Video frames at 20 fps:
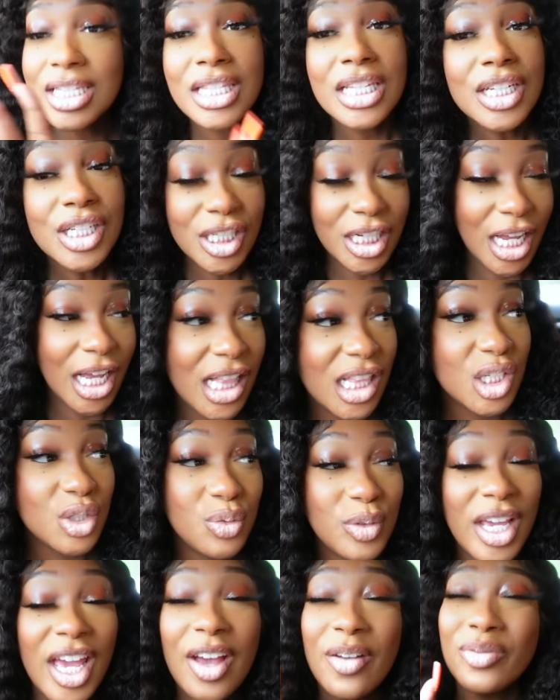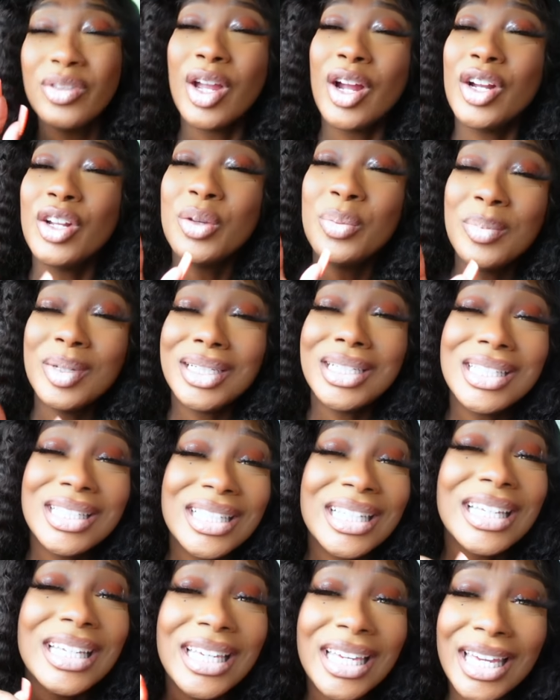is the challenge. We have 30 minutes
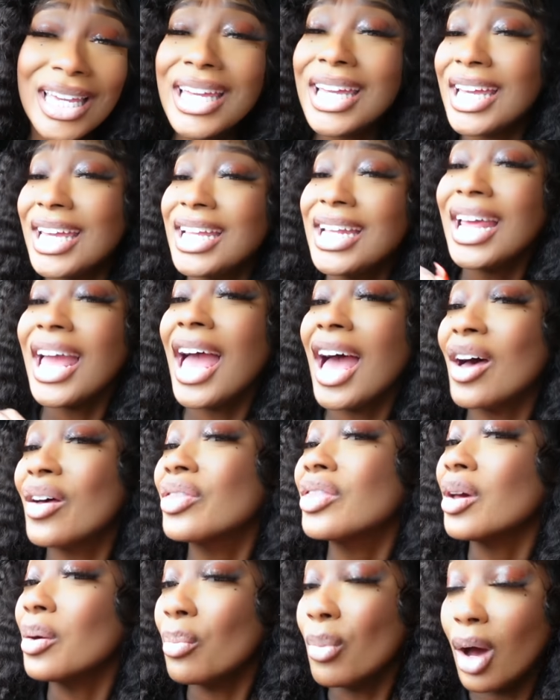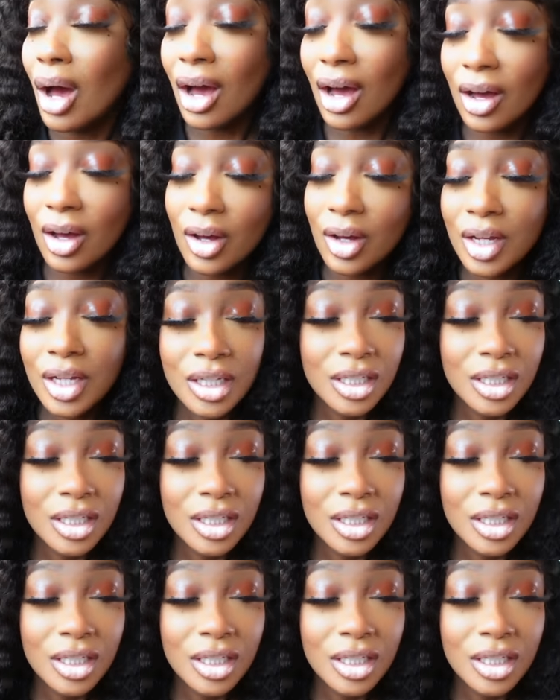to get in and out the mall.